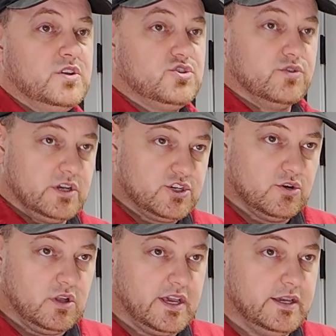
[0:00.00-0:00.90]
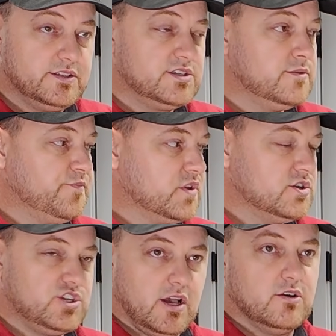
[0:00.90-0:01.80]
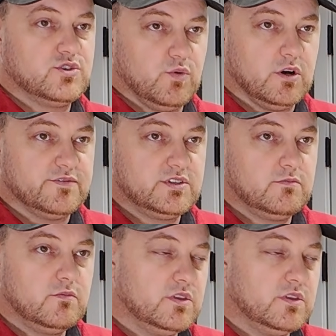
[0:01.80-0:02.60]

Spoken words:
traditional 8s, shallow 12s.